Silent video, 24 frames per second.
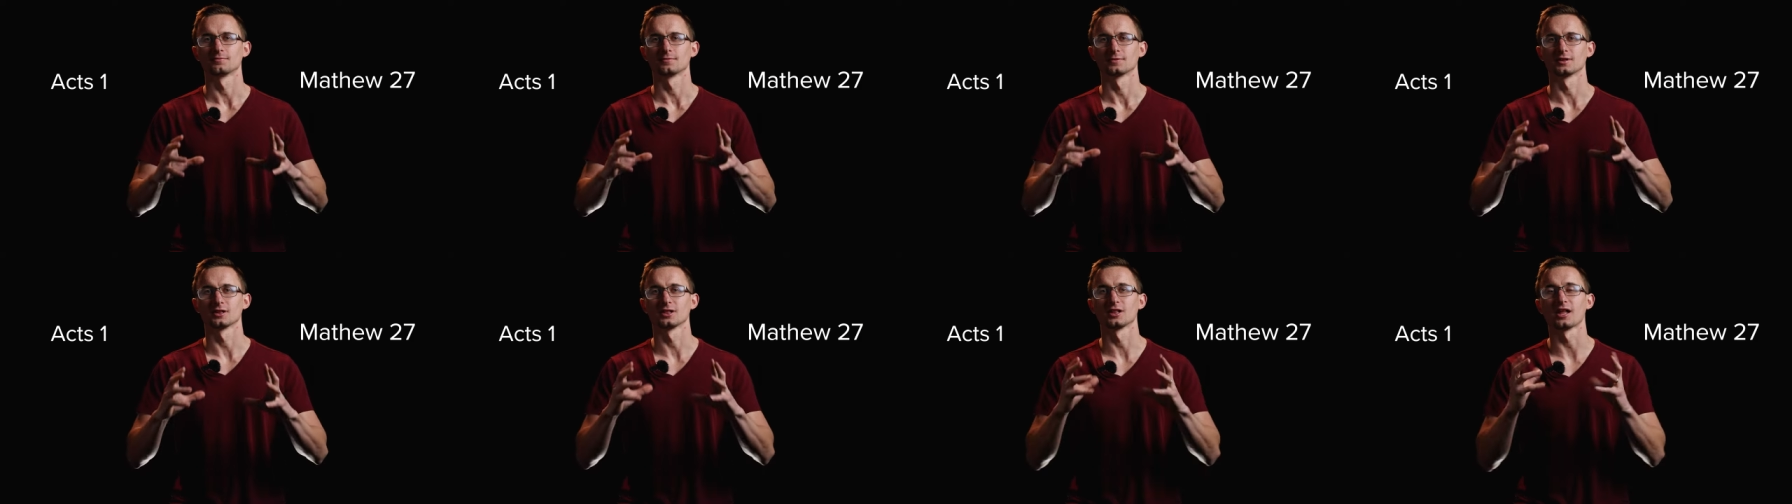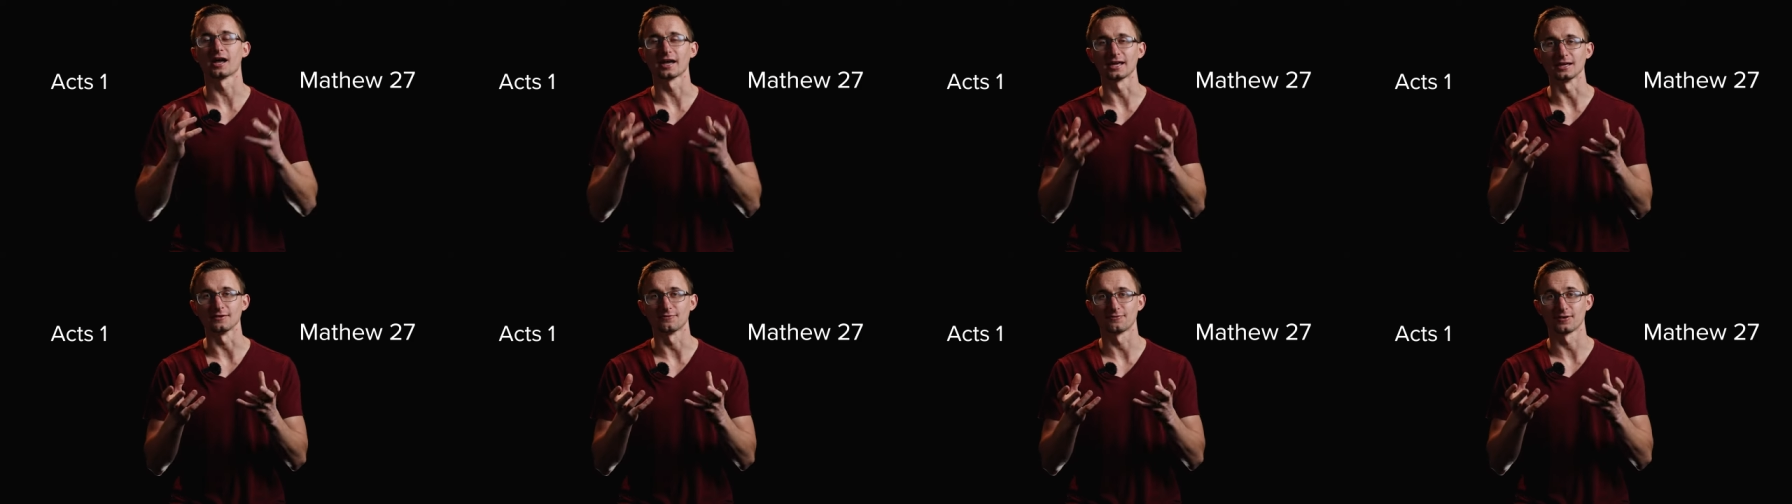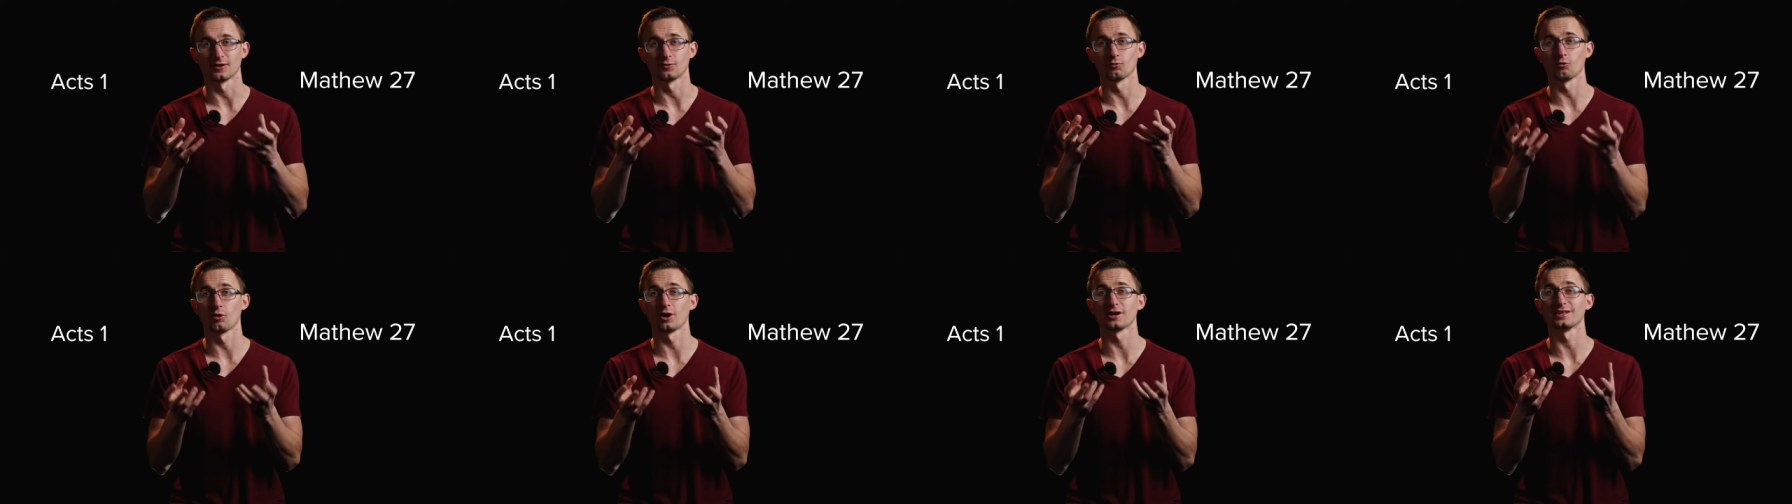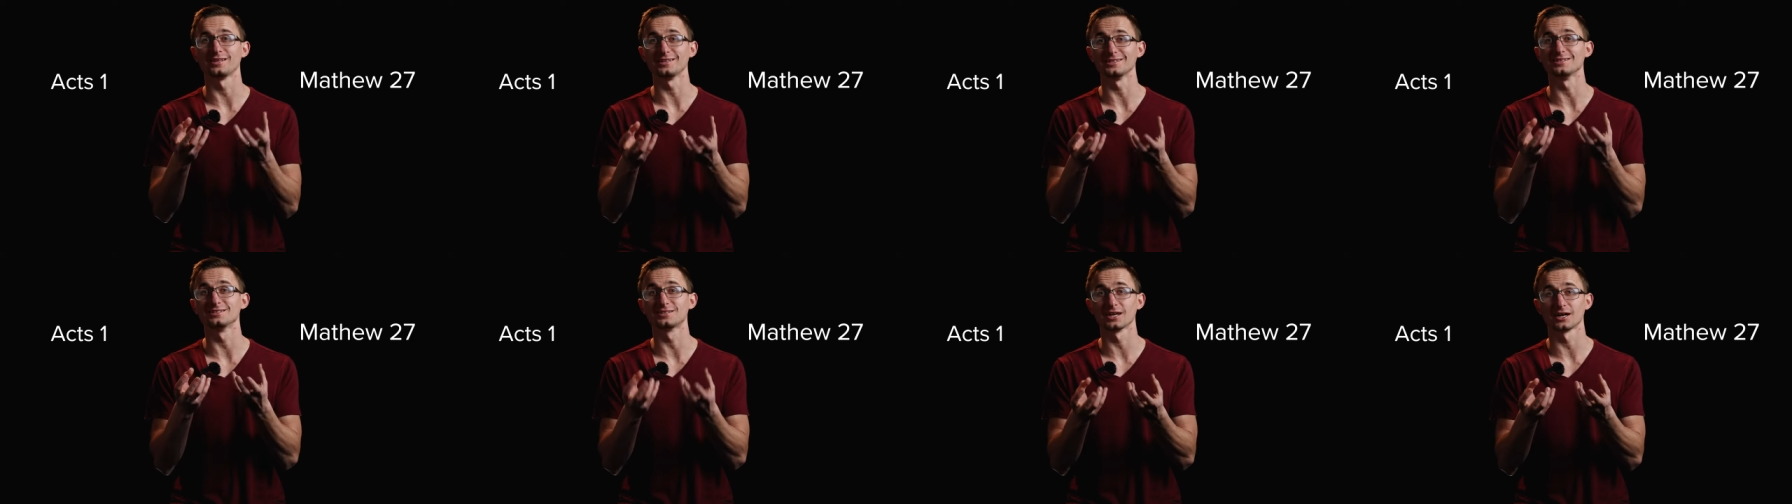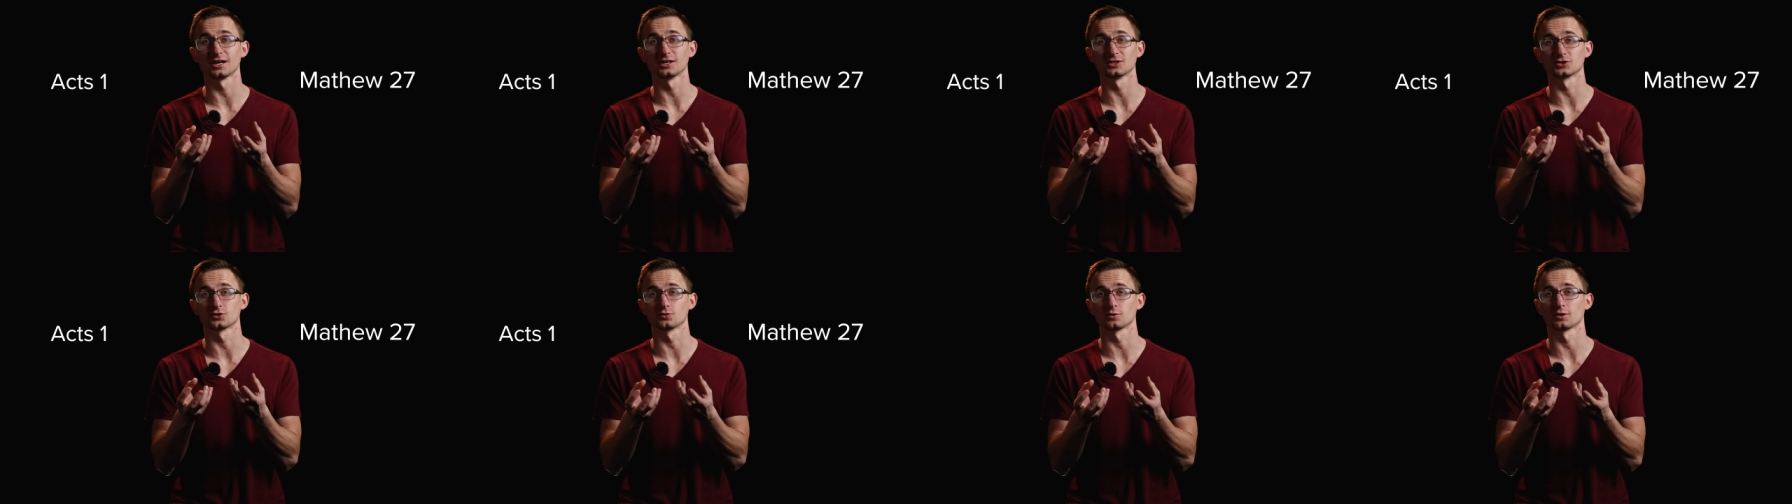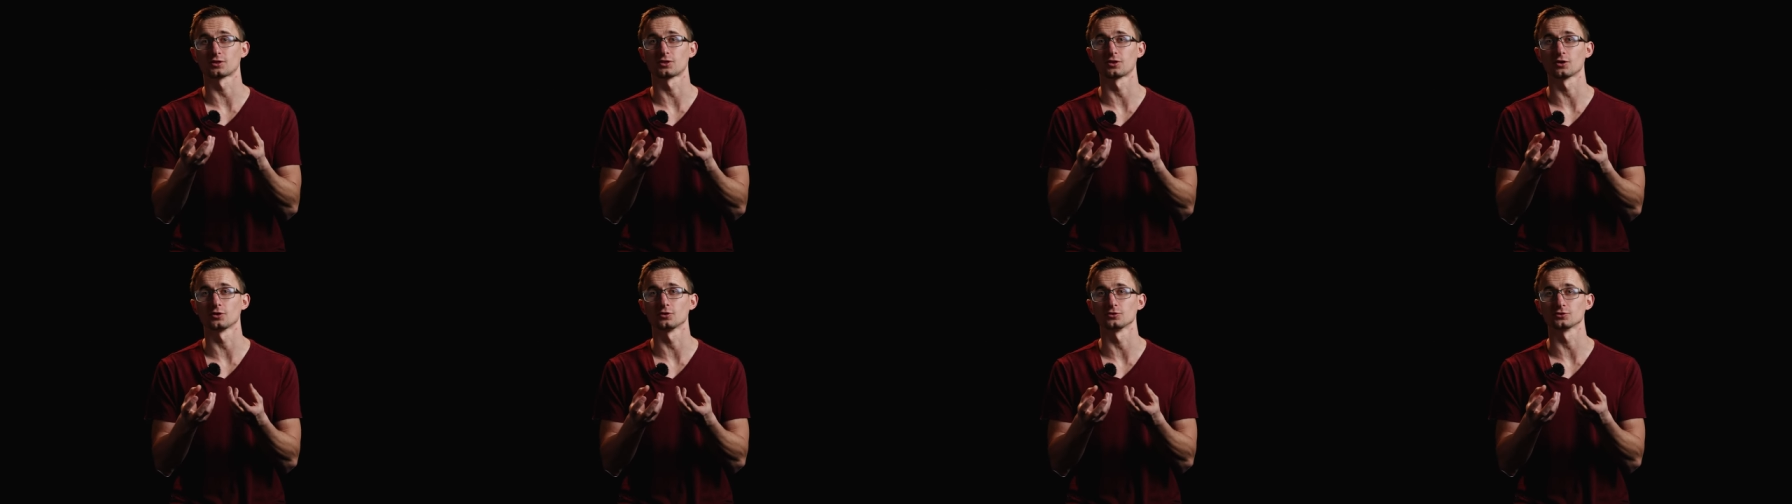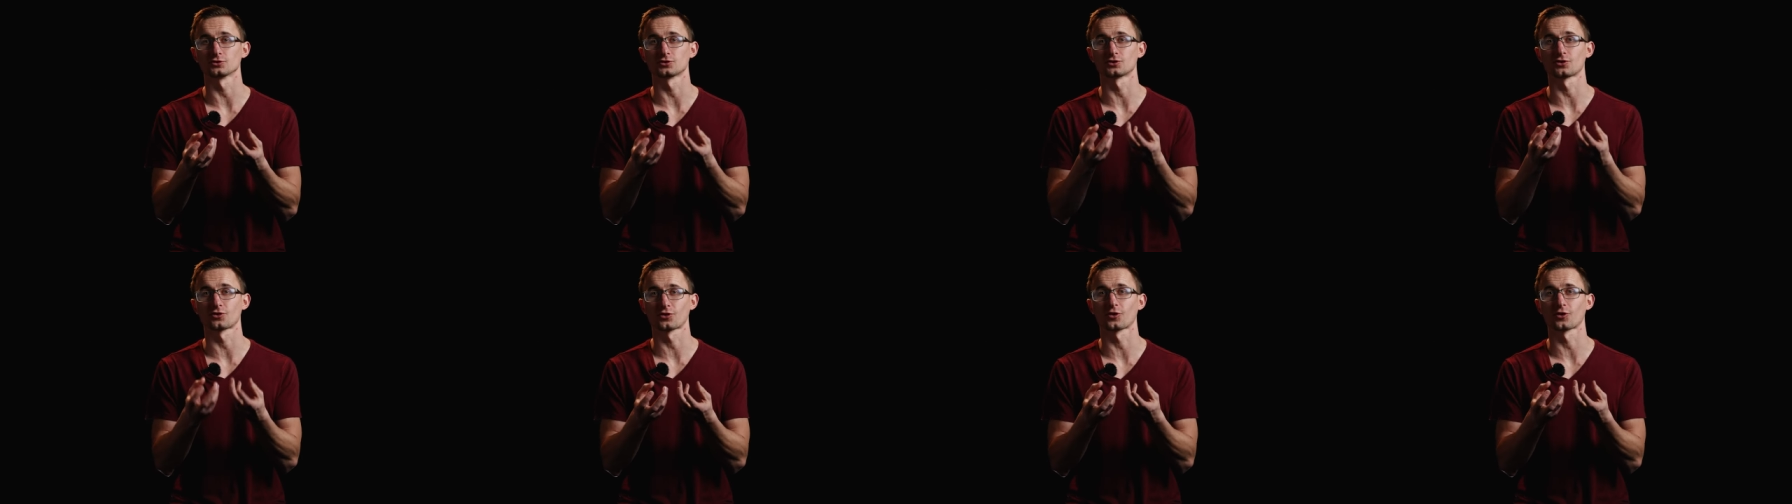life and what he does with those